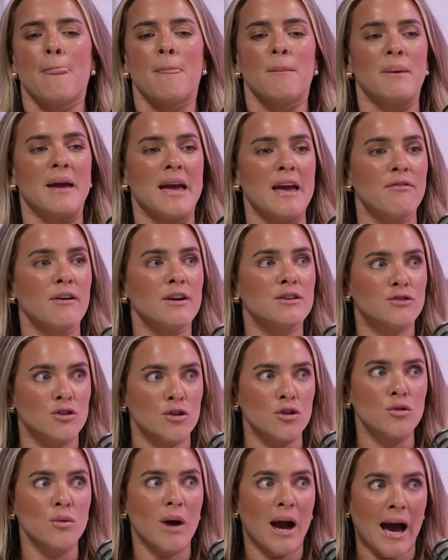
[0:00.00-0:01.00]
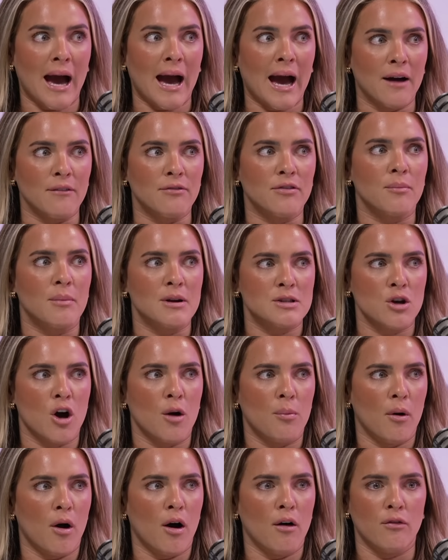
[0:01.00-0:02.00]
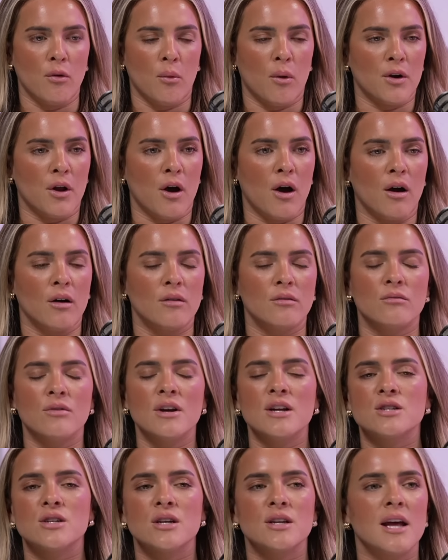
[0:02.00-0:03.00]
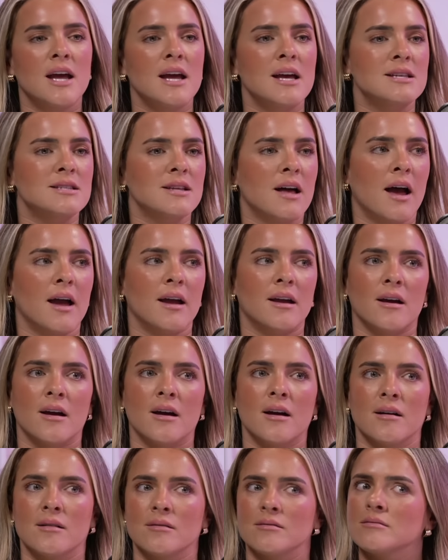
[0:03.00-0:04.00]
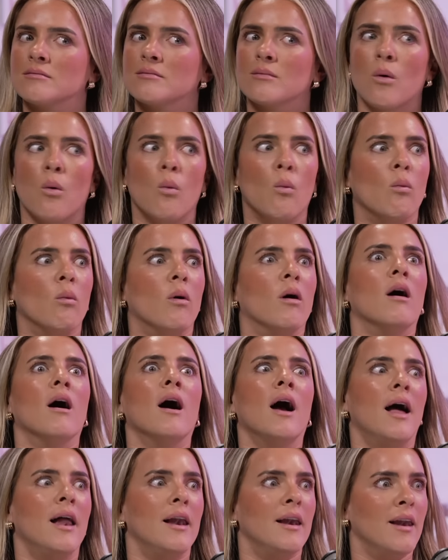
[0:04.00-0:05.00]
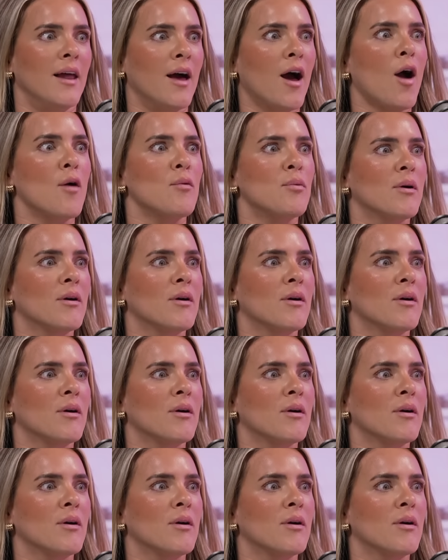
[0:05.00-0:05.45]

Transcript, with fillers: But if I do have my top off or whatnot, Richard is like, hello,